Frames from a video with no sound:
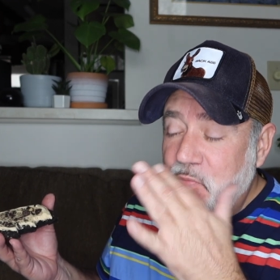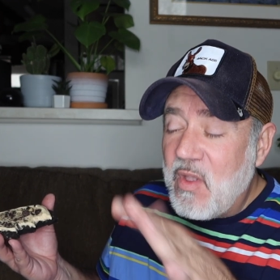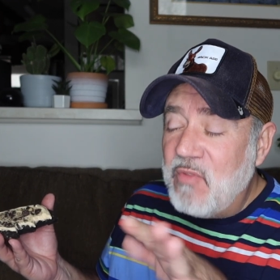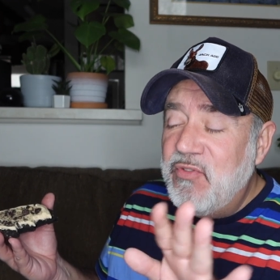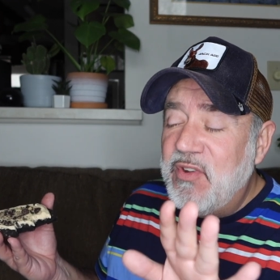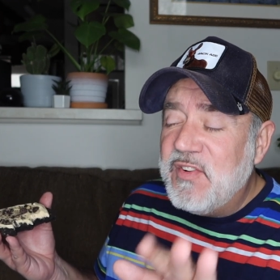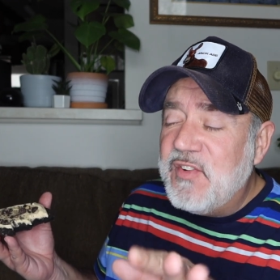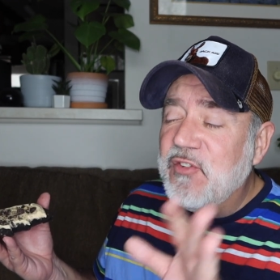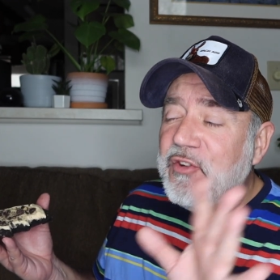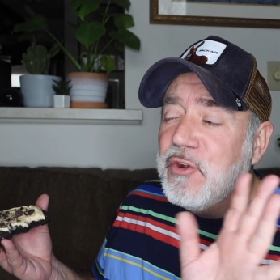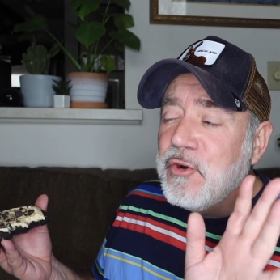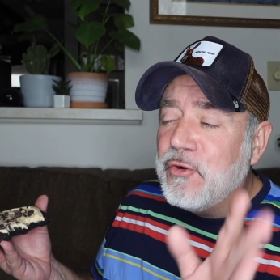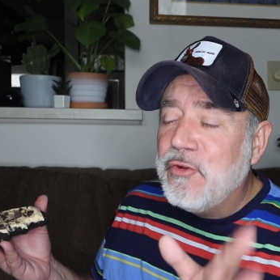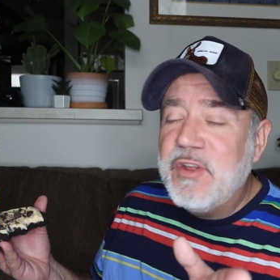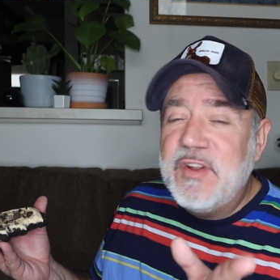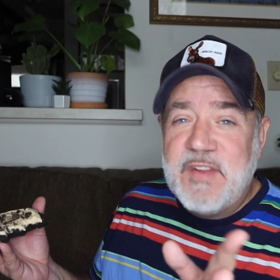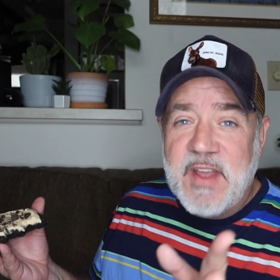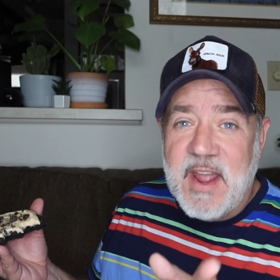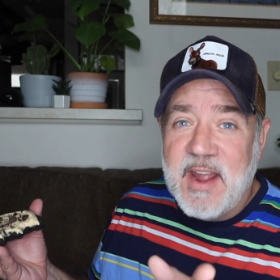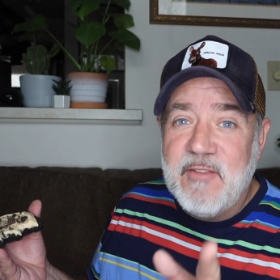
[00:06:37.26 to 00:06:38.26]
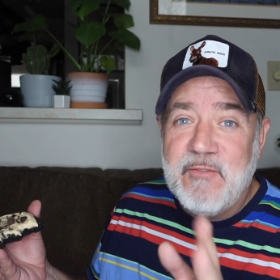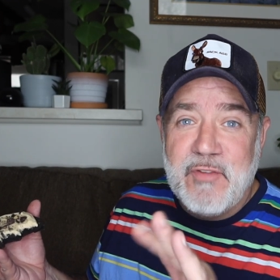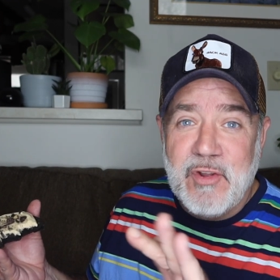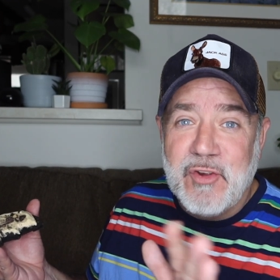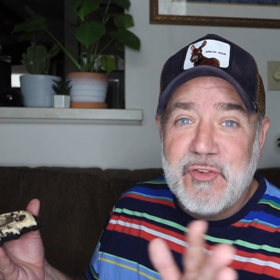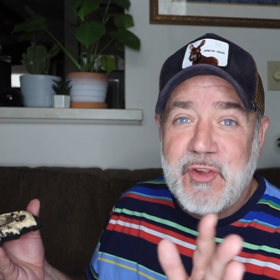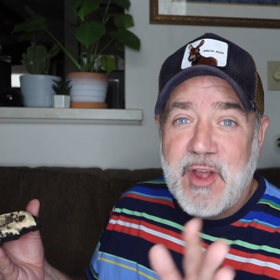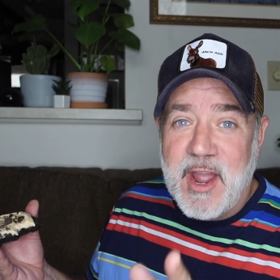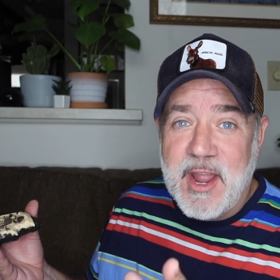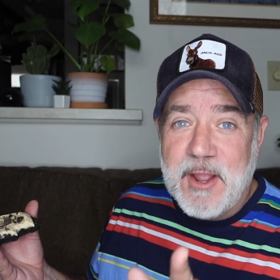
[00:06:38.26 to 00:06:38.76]
This literally
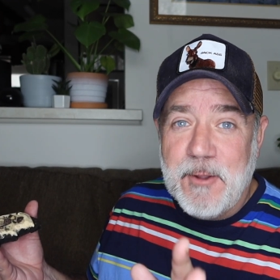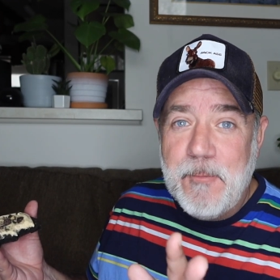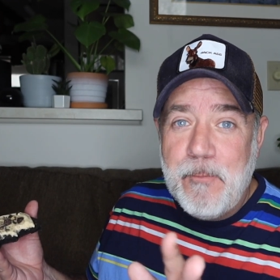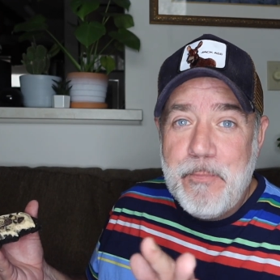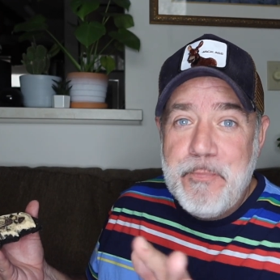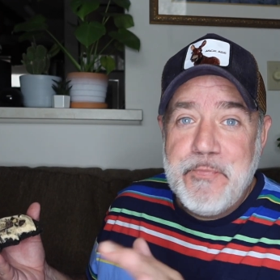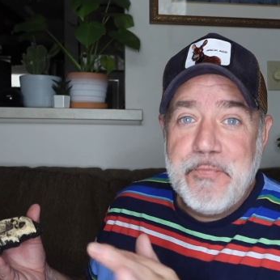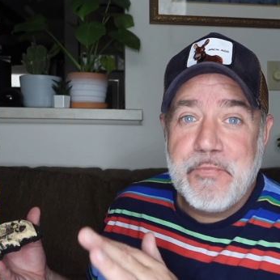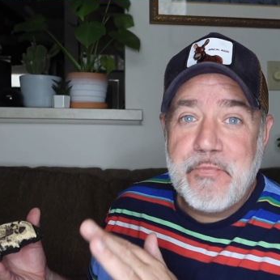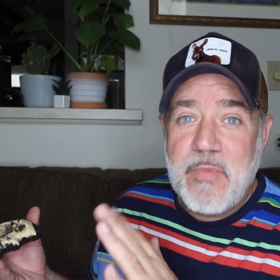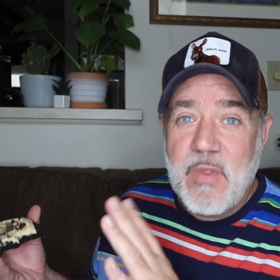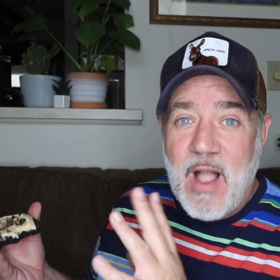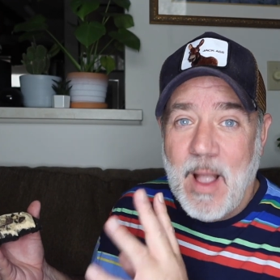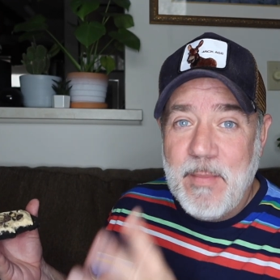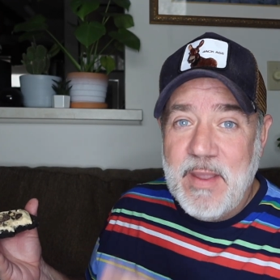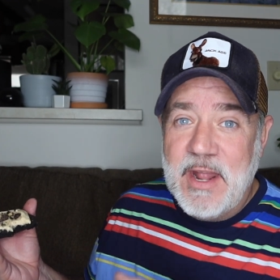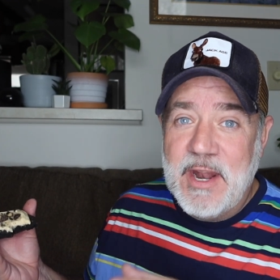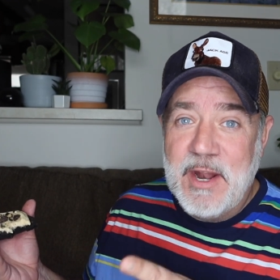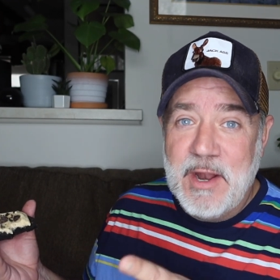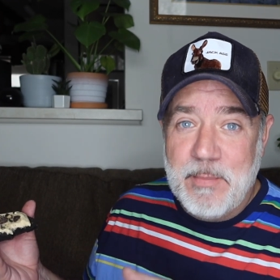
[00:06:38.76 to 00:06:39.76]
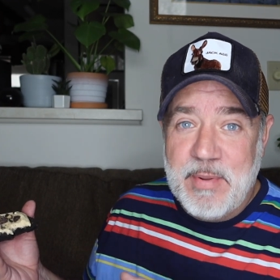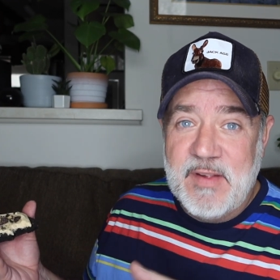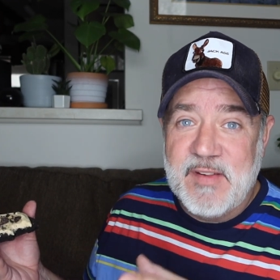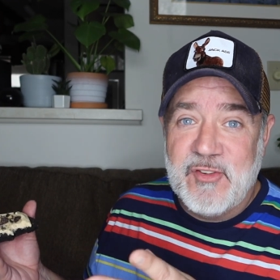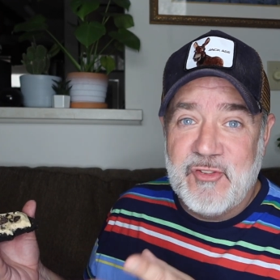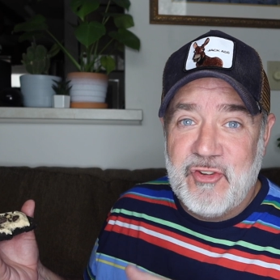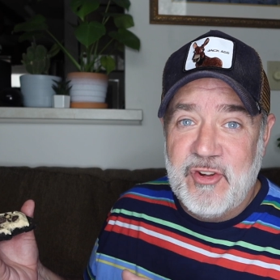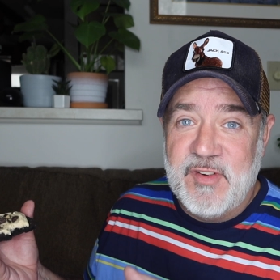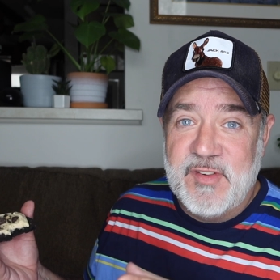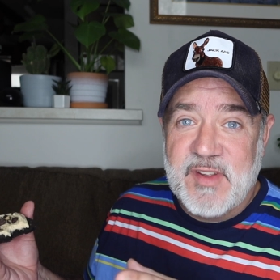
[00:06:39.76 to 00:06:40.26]
feels like I'm eating a piece
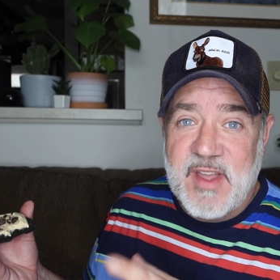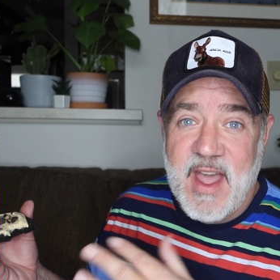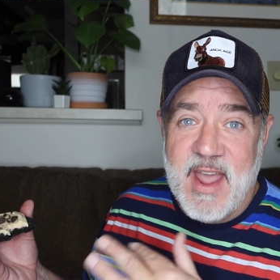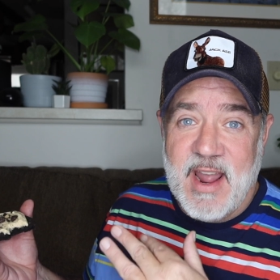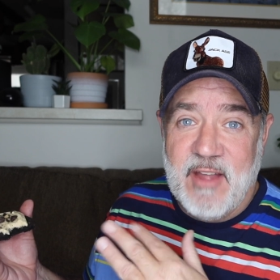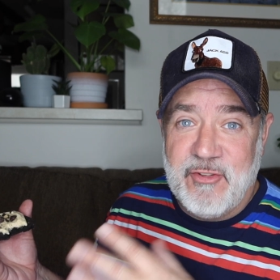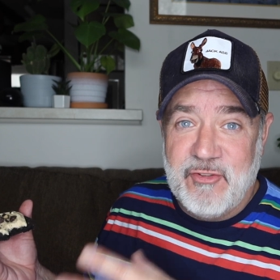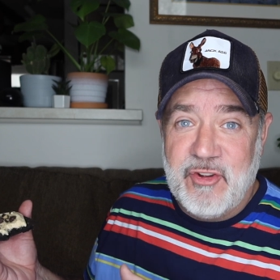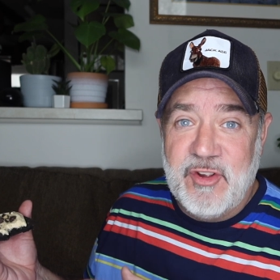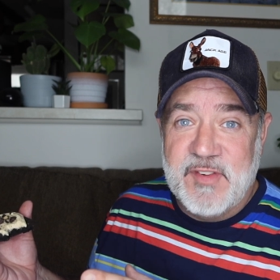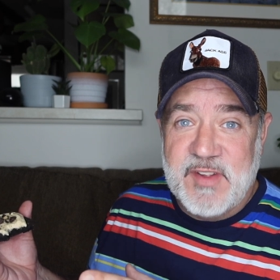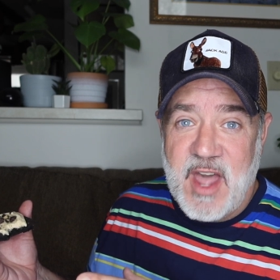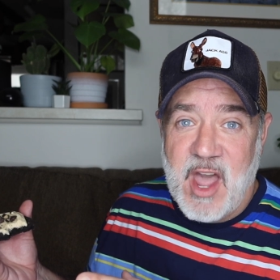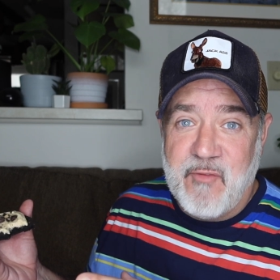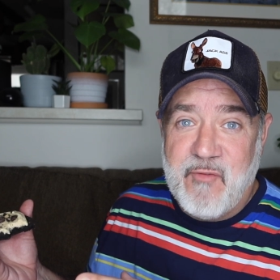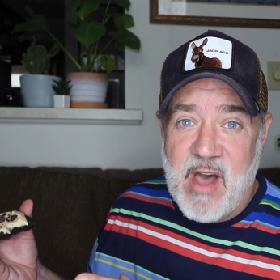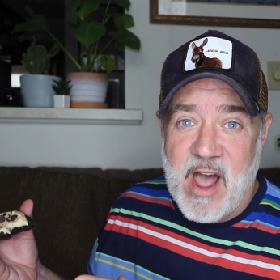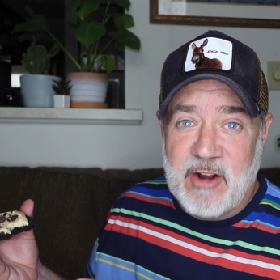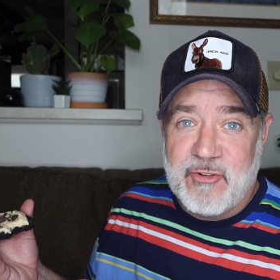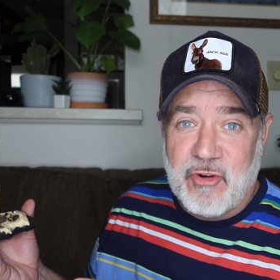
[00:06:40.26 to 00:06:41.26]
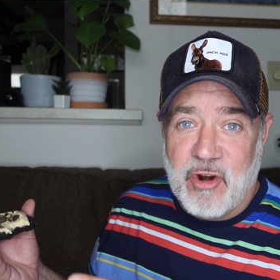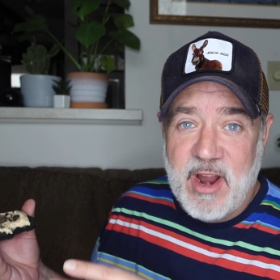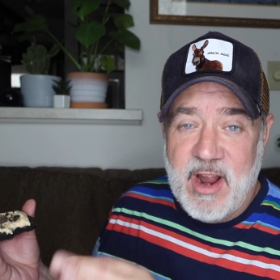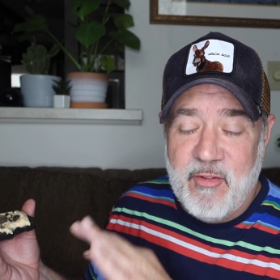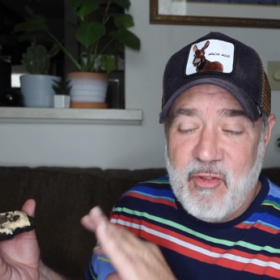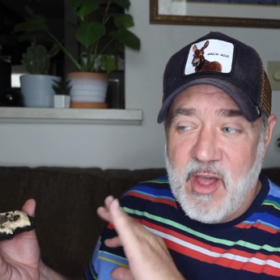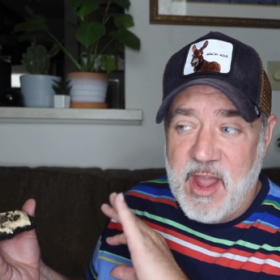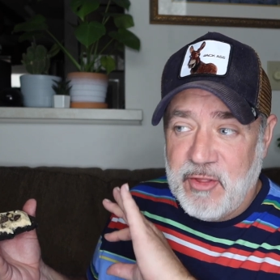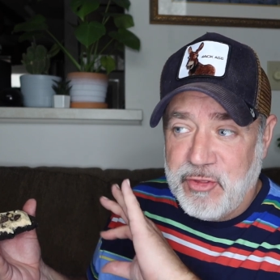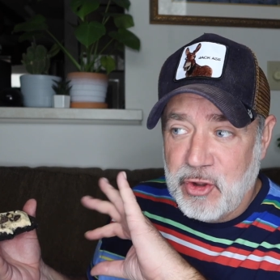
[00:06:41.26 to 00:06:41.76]
of cheesecake at the Cheesecake Factory
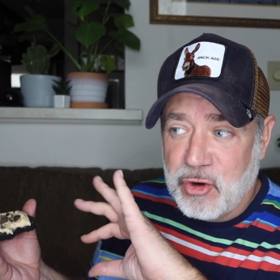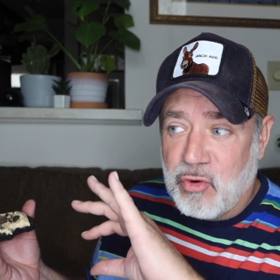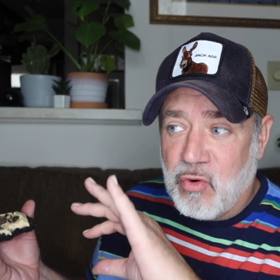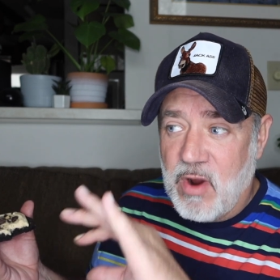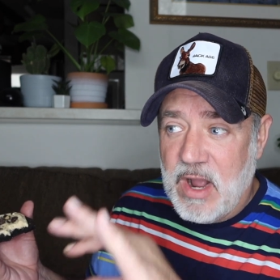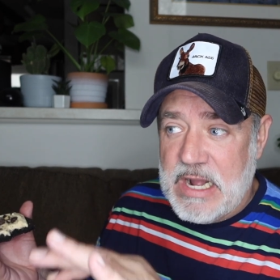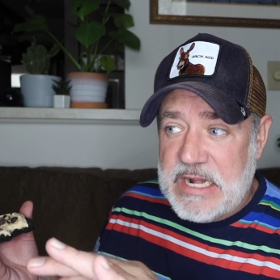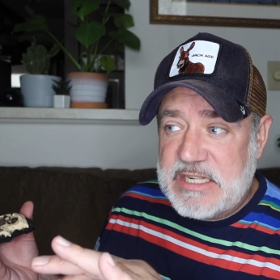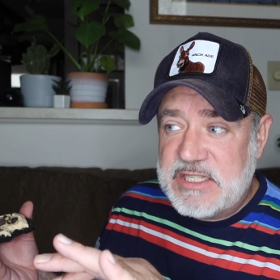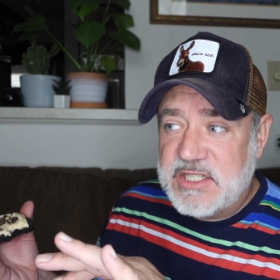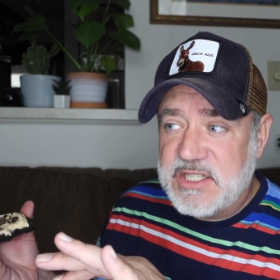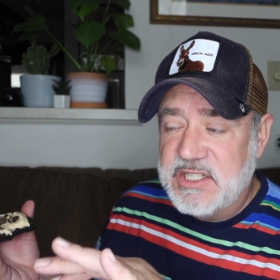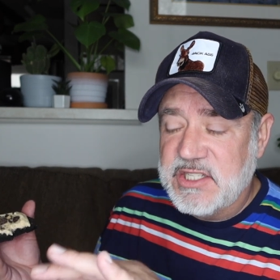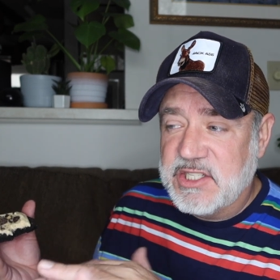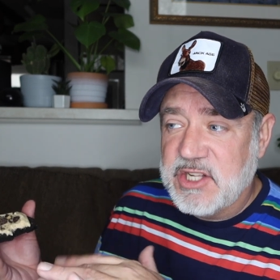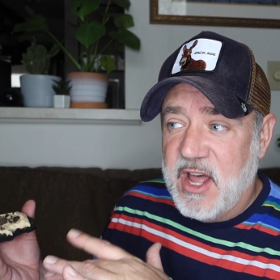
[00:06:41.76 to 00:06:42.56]
and like the crust is